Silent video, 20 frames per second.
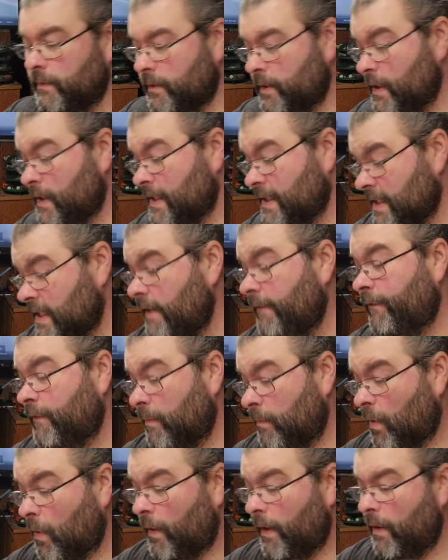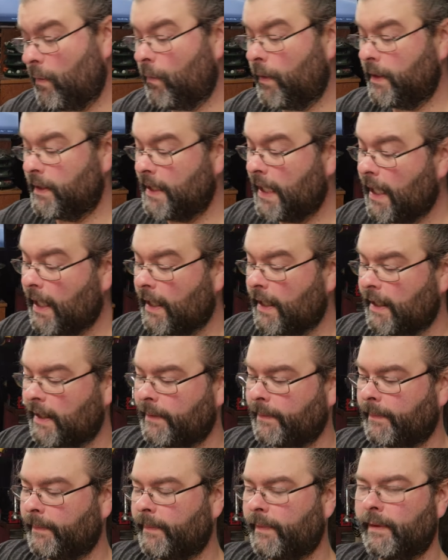to sift more at one
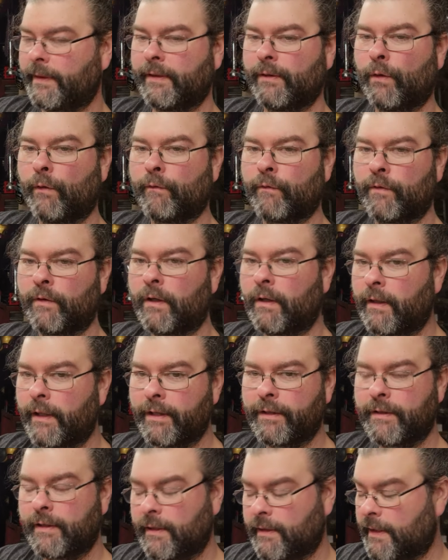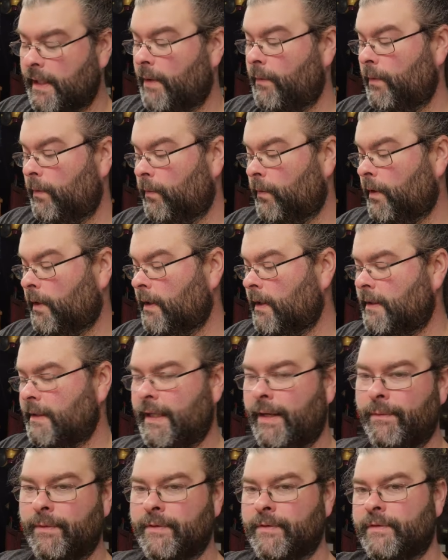time, but overall I think that would work and
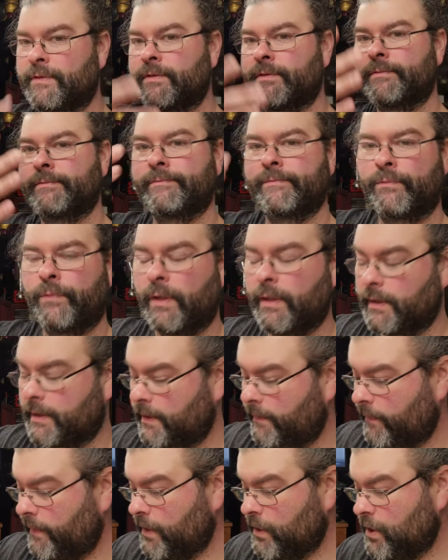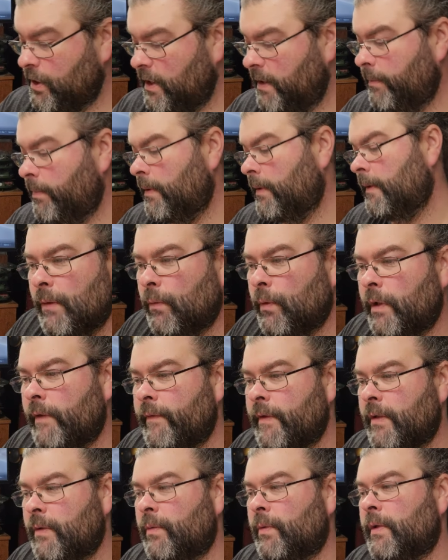that was relatively cheap.
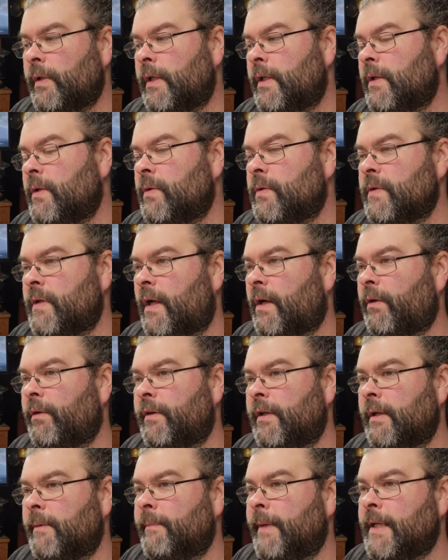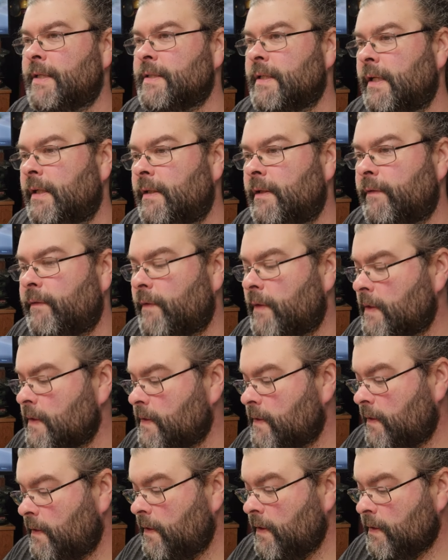Whatever you really use I don't think makes any
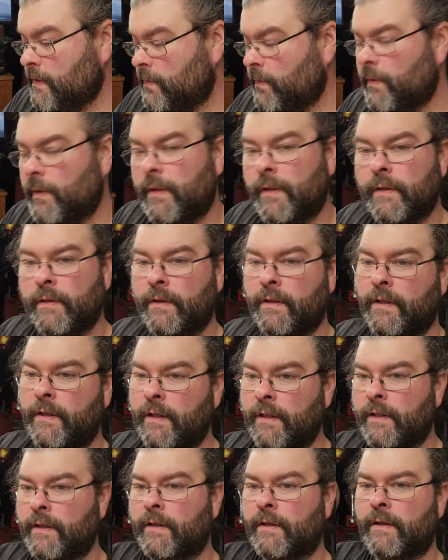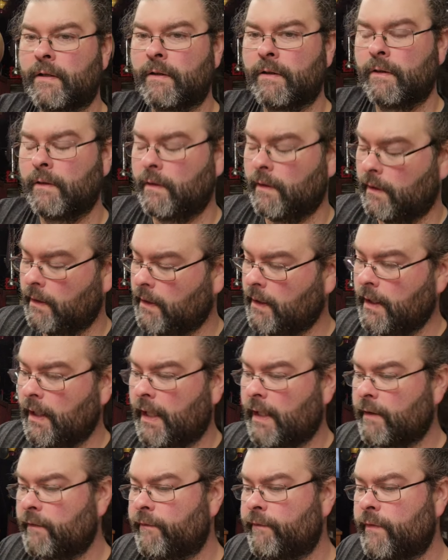difference. This one here
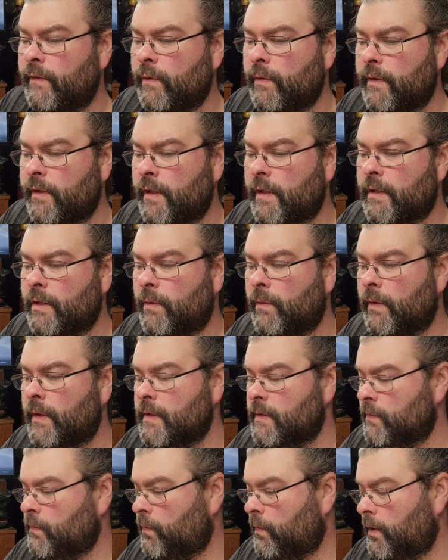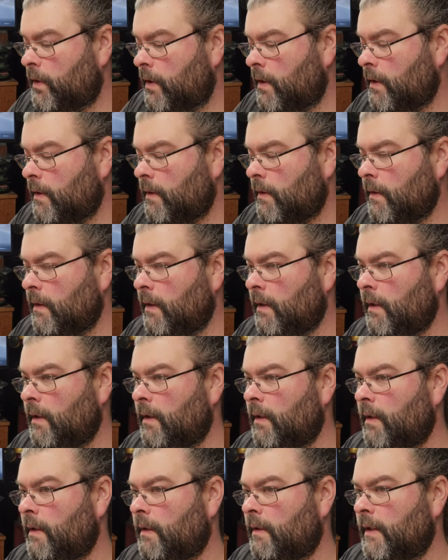and a few of the other ones were
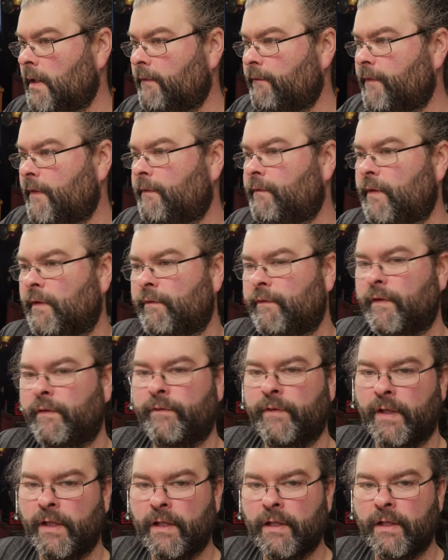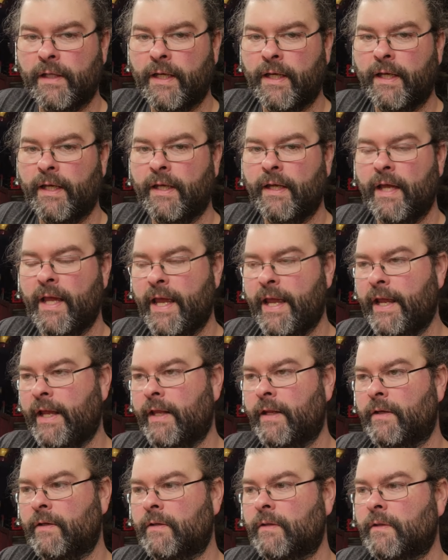like 50-50 clay
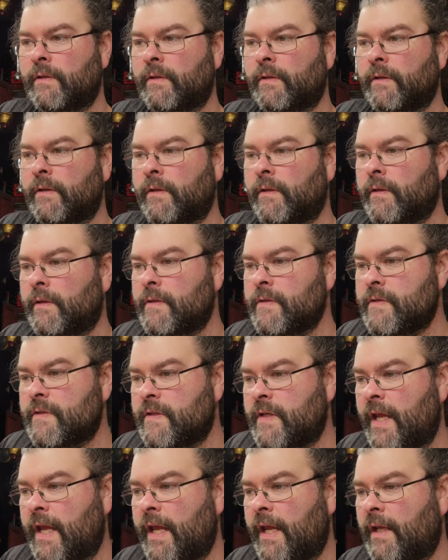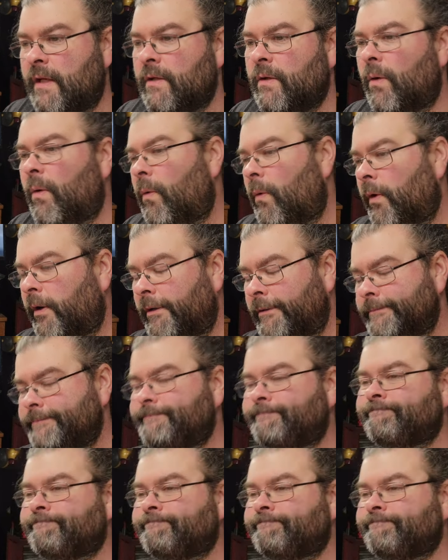and sand or